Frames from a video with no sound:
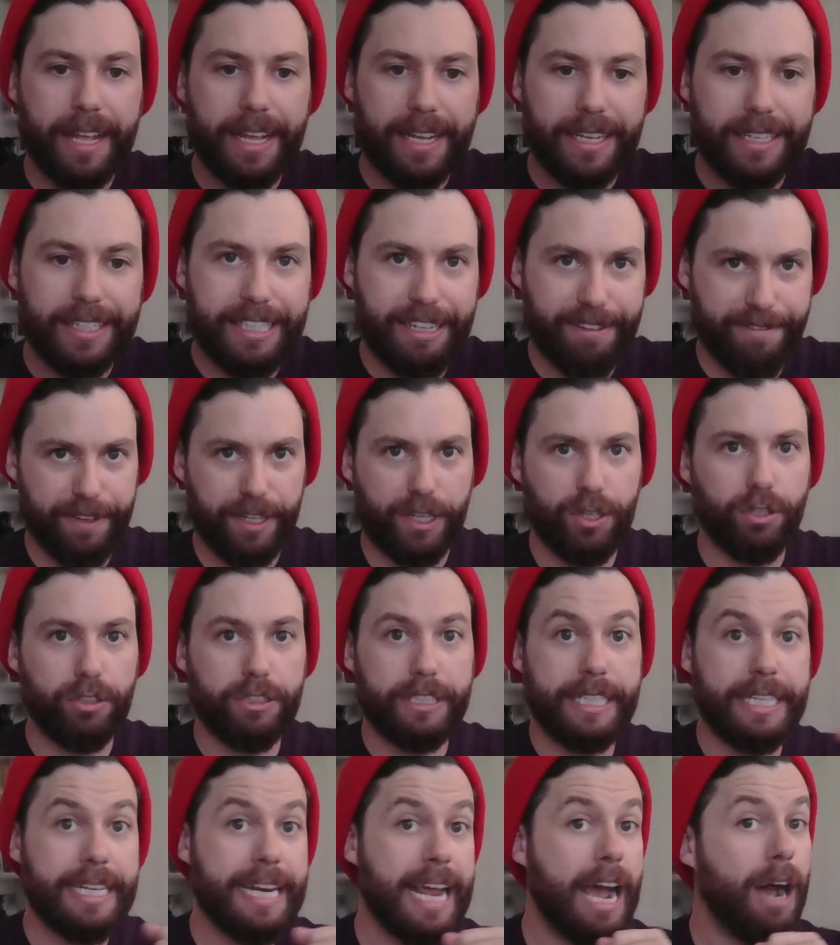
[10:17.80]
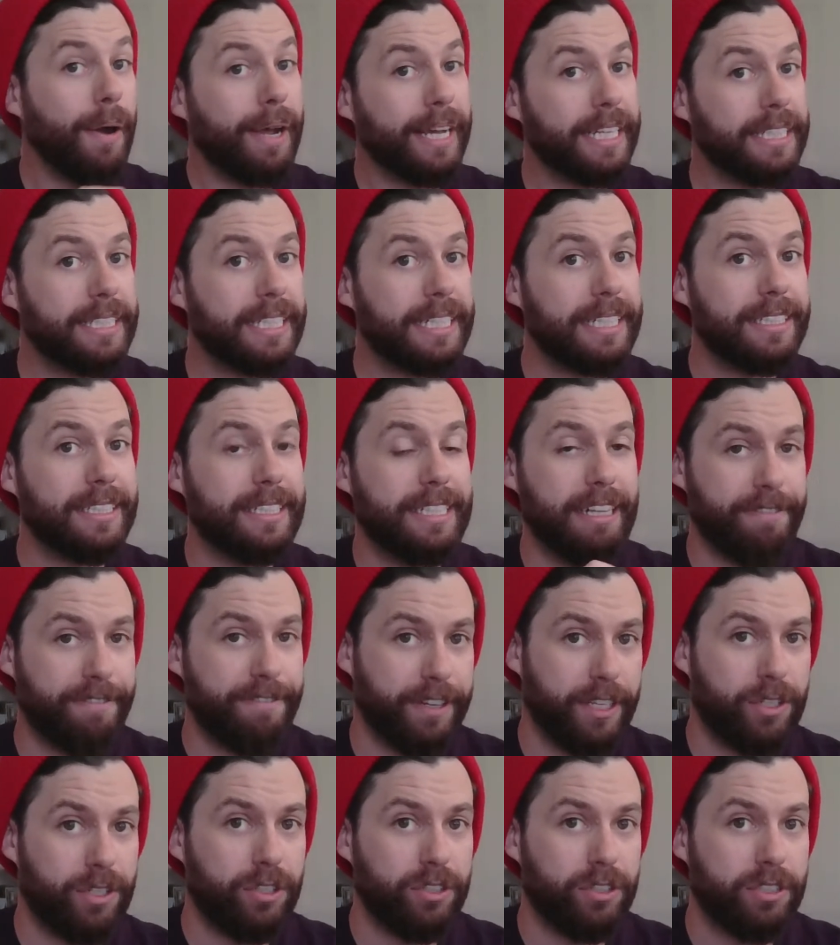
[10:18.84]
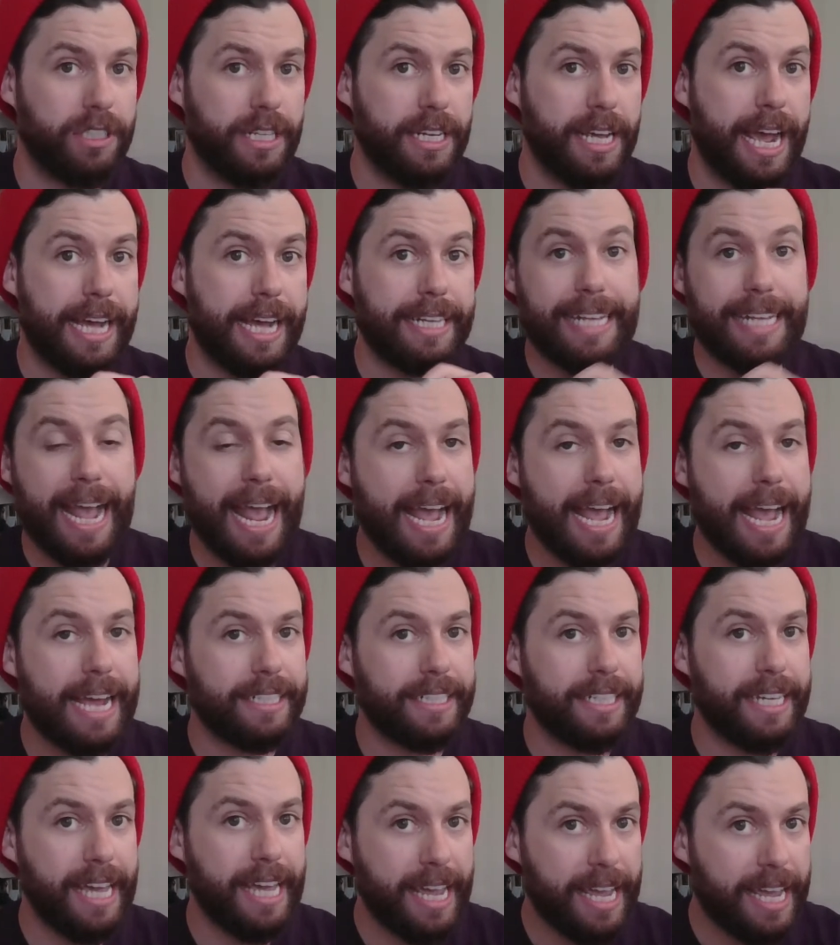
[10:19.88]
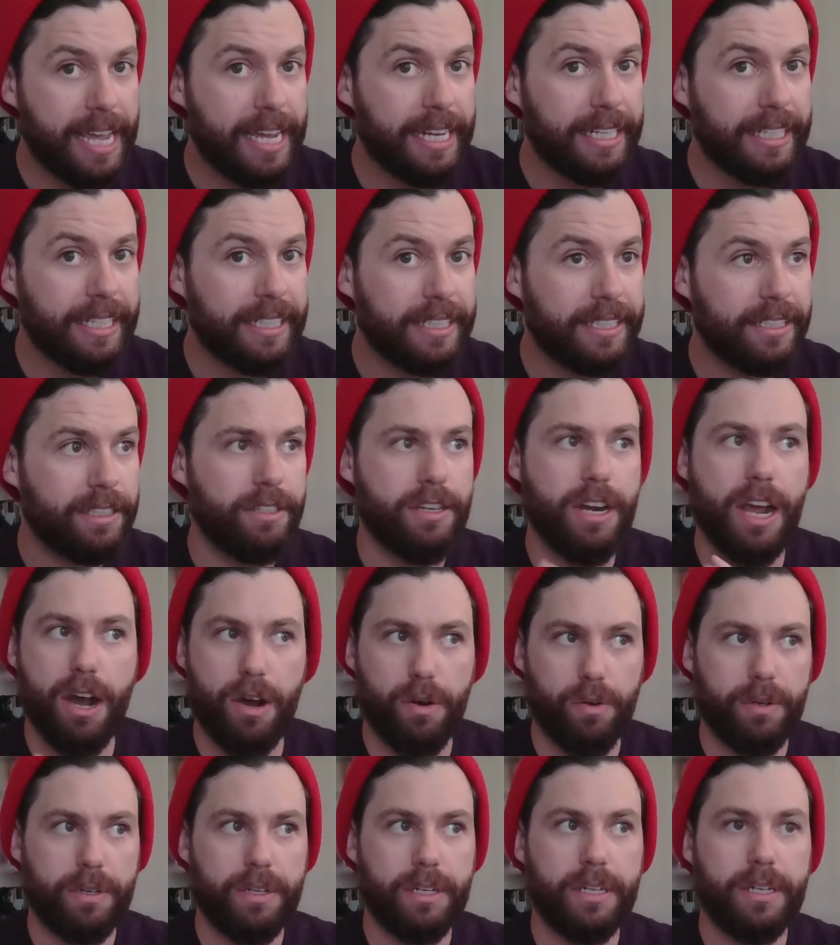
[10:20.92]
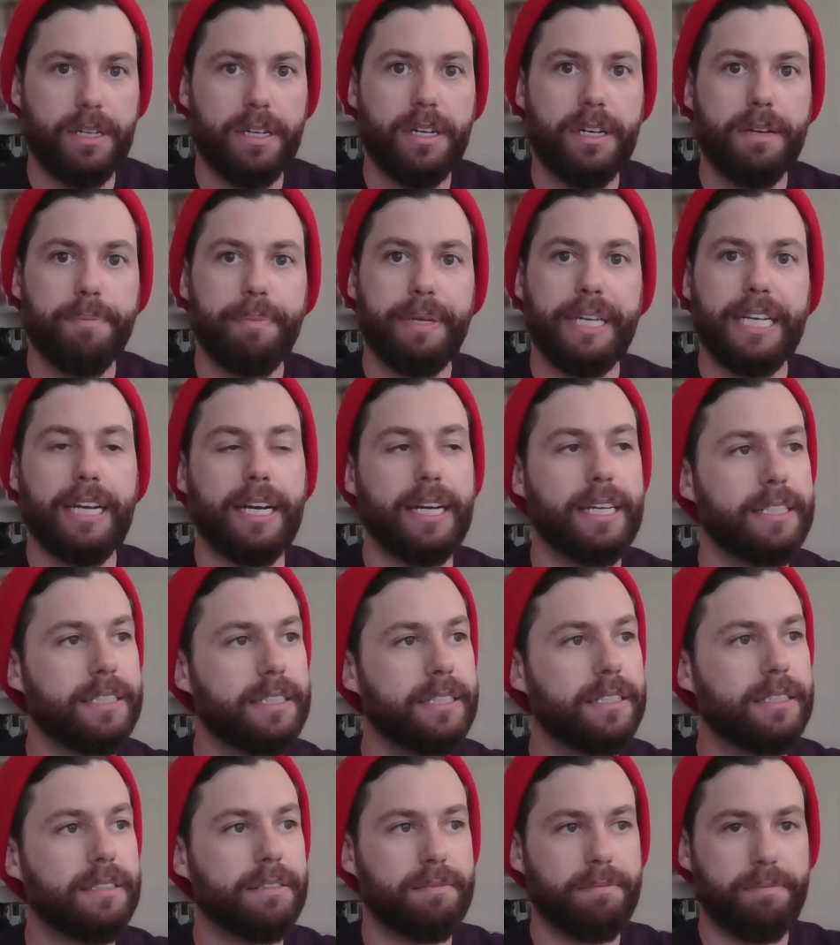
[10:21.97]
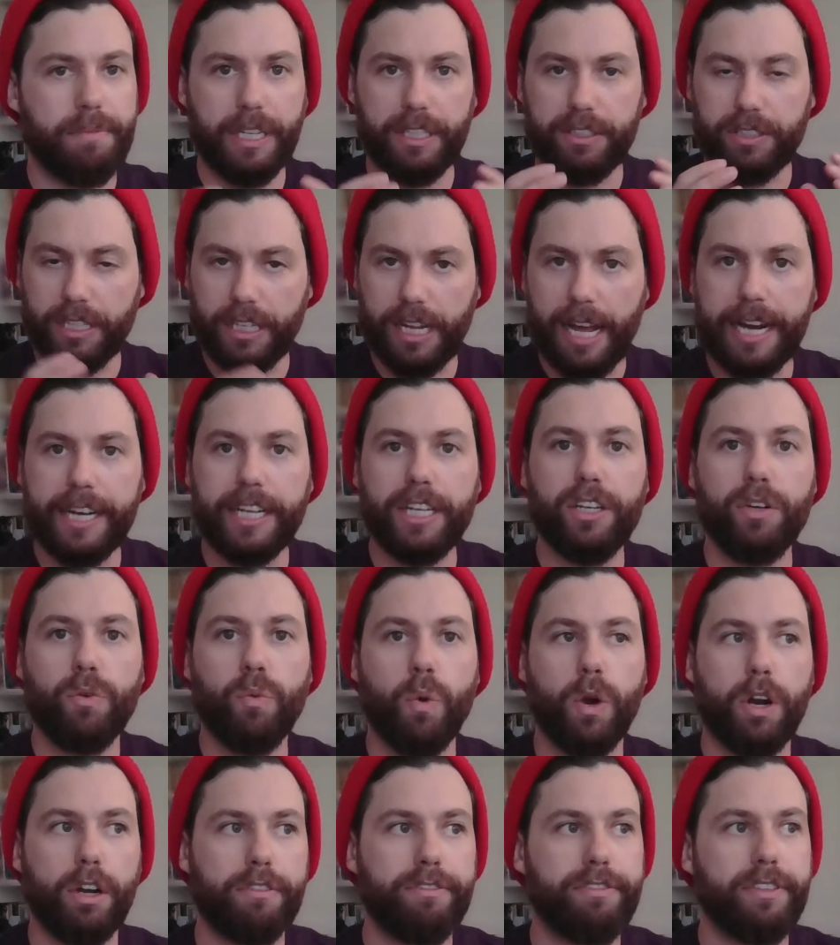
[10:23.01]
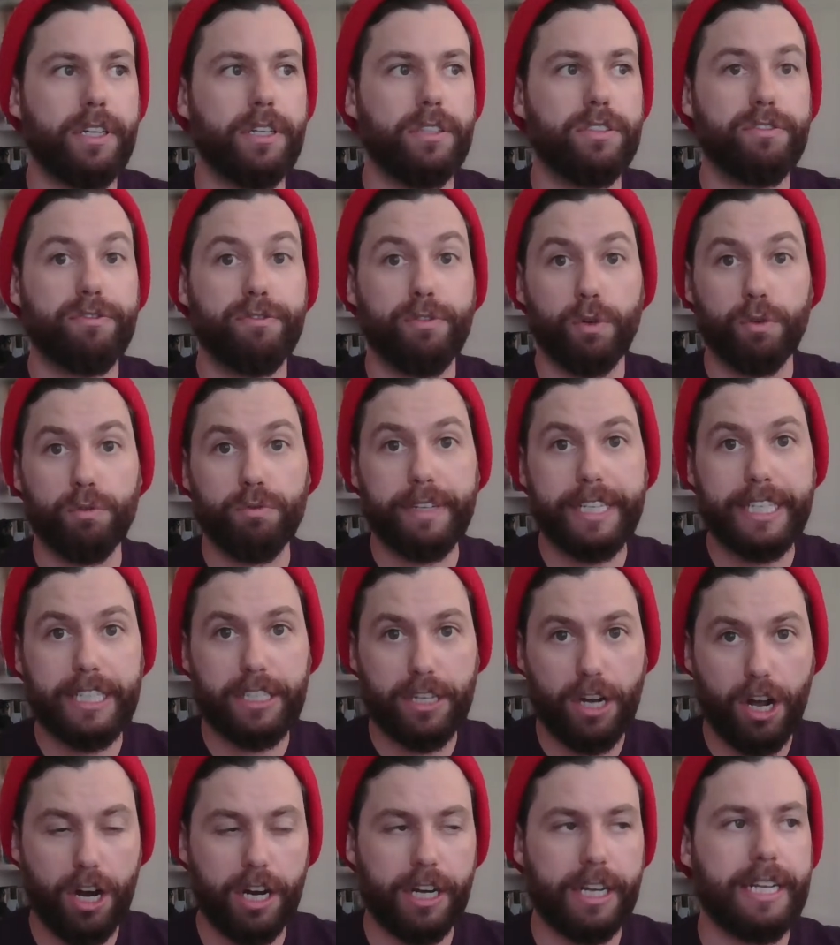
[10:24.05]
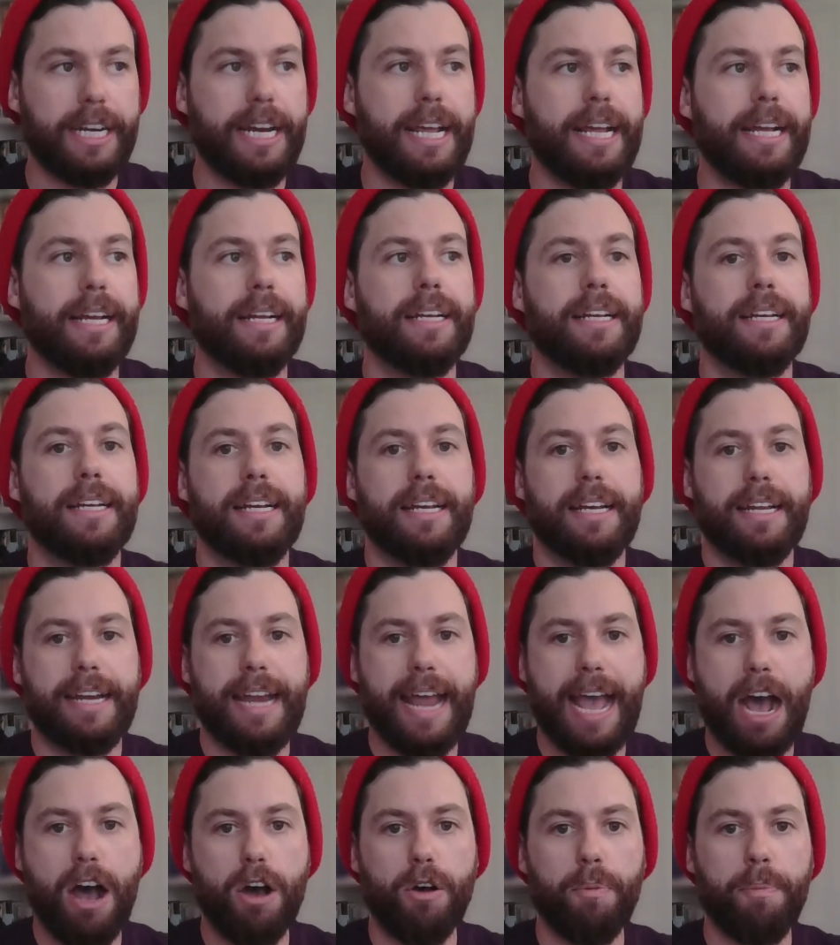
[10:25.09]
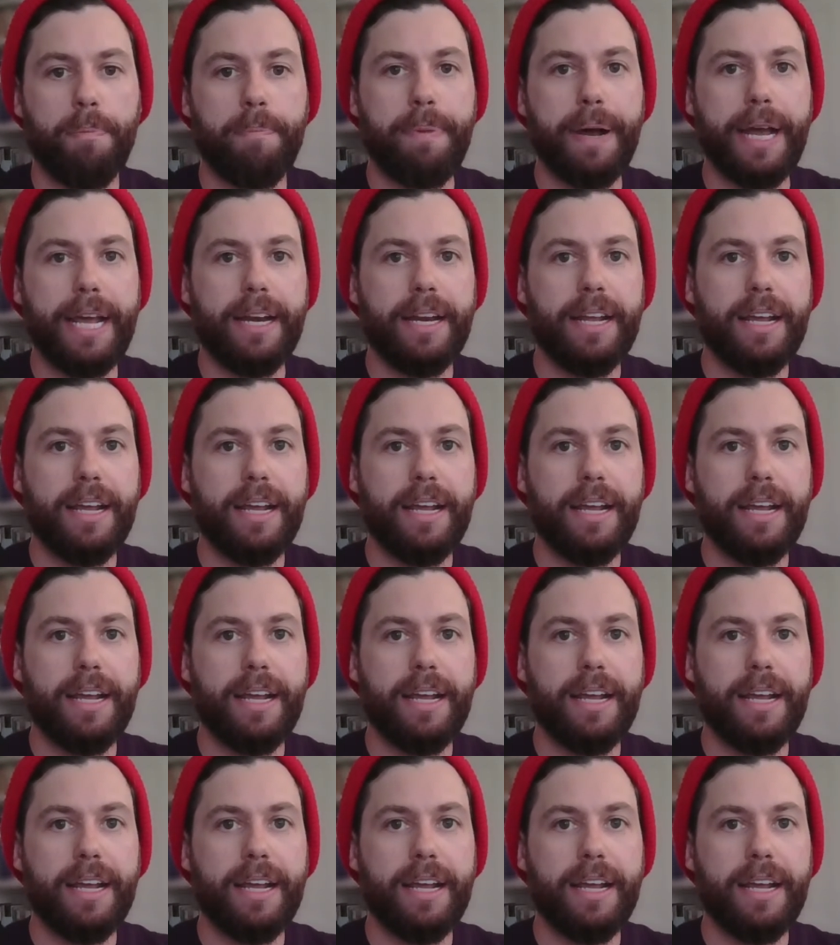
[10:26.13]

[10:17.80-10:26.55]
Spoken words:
difficulty. Now, is it as difficult as hand keying? No, because there's a lot of good workflows for retargeting now, but